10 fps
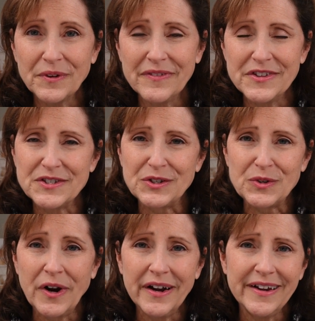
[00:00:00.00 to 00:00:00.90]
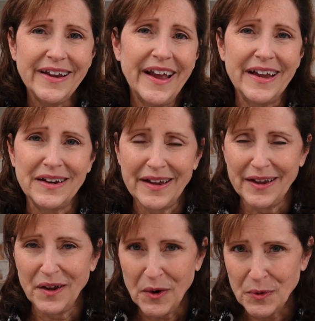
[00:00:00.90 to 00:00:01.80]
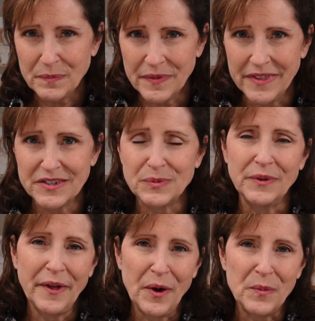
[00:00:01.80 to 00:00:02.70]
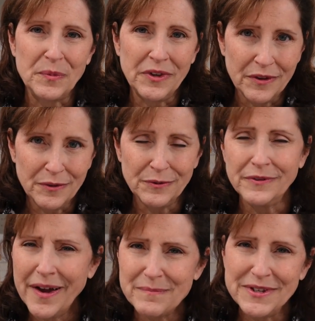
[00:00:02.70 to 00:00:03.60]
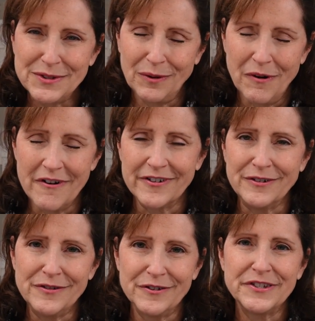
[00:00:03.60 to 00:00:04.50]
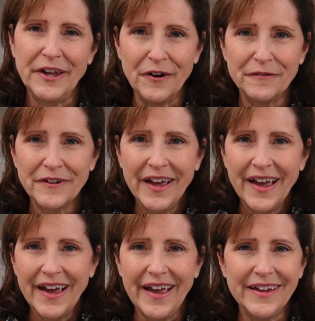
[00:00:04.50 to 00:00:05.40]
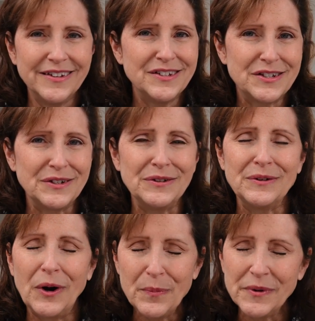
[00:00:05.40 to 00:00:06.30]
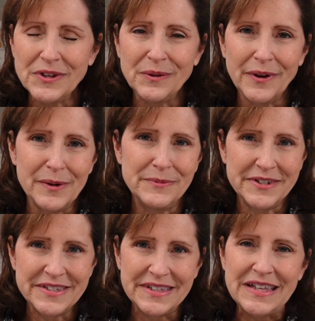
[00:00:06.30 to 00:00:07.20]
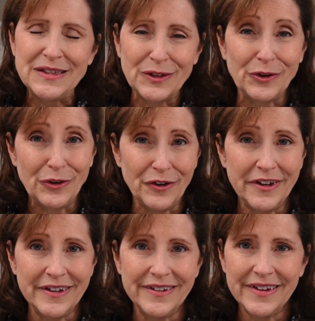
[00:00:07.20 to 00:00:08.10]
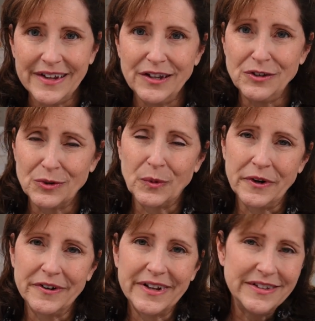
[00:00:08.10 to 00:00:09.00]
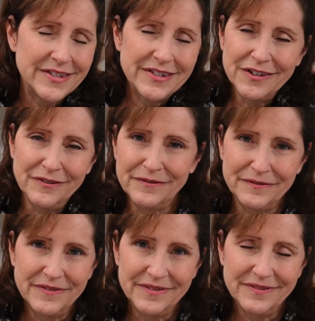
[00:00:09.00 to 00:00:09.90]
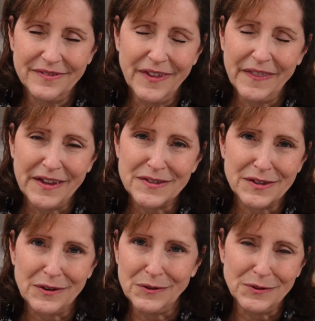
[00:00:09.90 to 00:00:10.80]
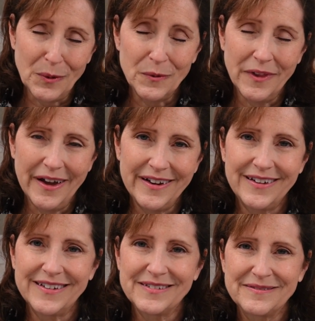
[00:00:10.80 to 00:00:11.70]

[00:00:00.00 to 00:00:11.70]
give this a try, and I hope this will help you not be so hard on yourself and to open you up to seeing the good in your work instead of the things that you don't like.